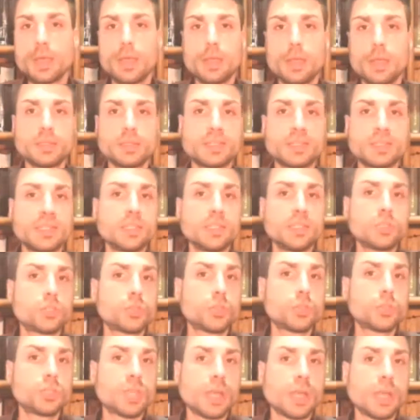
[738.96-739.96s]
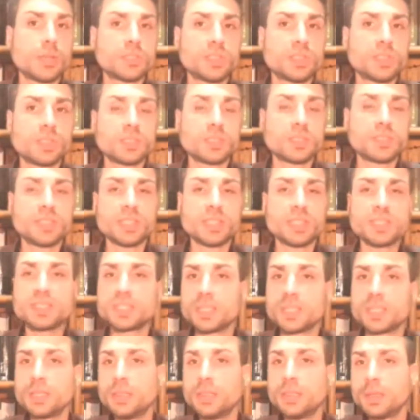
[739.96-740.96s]
Since
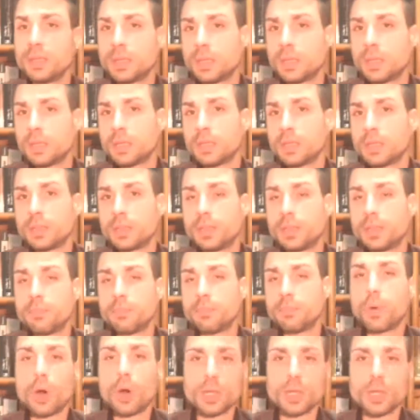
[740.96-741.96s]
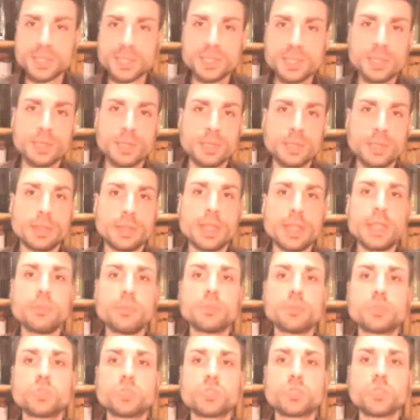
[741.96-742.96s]
2016, the bot
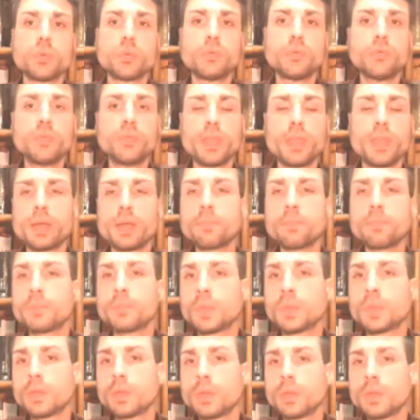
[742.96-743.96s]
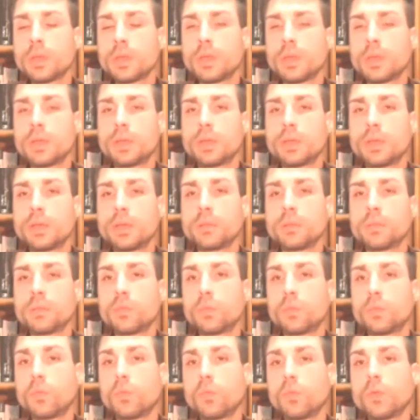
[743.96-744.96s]
named Sophia,
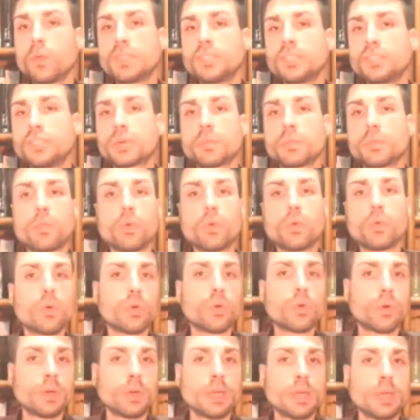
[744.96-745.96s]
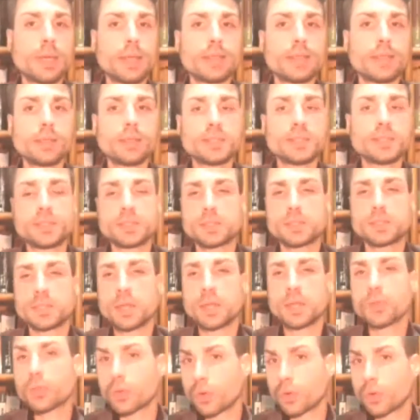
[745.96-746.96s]
which are born at
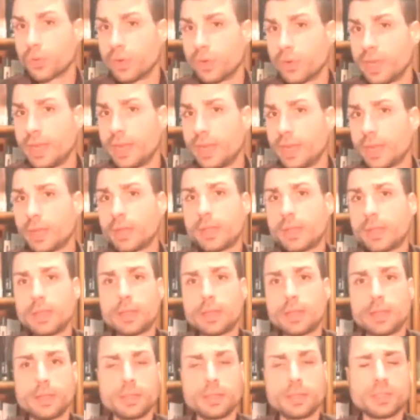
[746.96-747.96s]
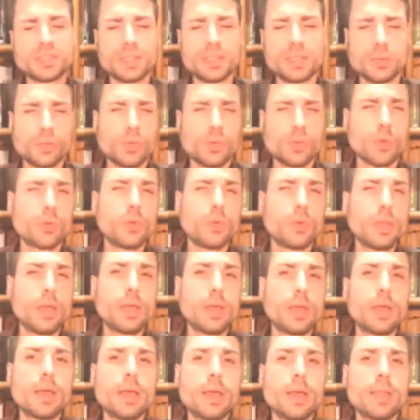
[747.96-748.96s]
South Korea
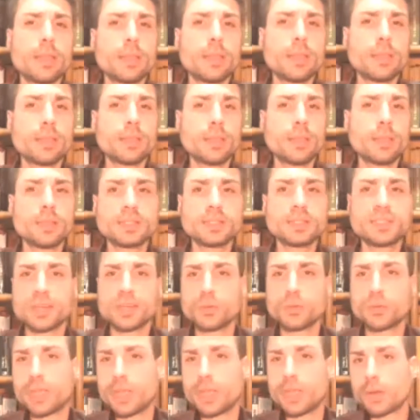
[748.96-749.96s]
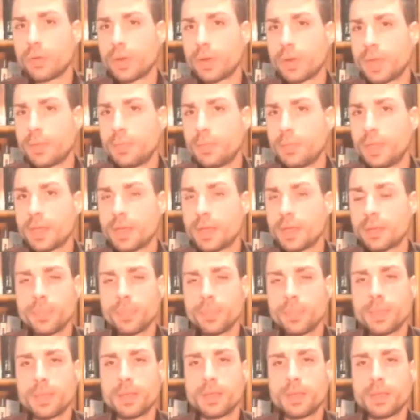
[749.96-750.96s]
and Saudi Arabia,
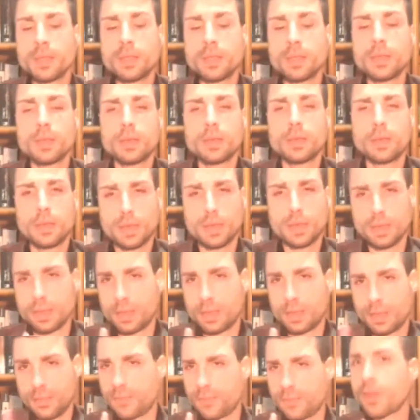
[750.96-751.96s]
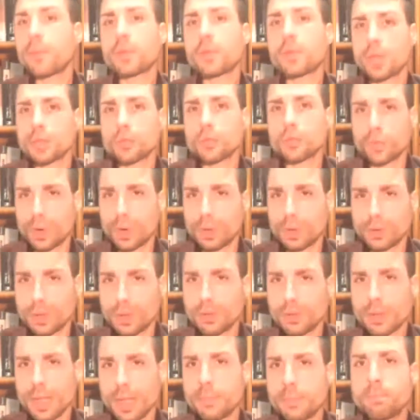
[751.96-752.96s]
if I'm not wrong,
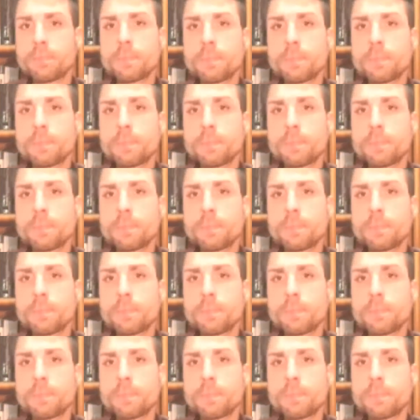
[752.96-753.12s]
okay?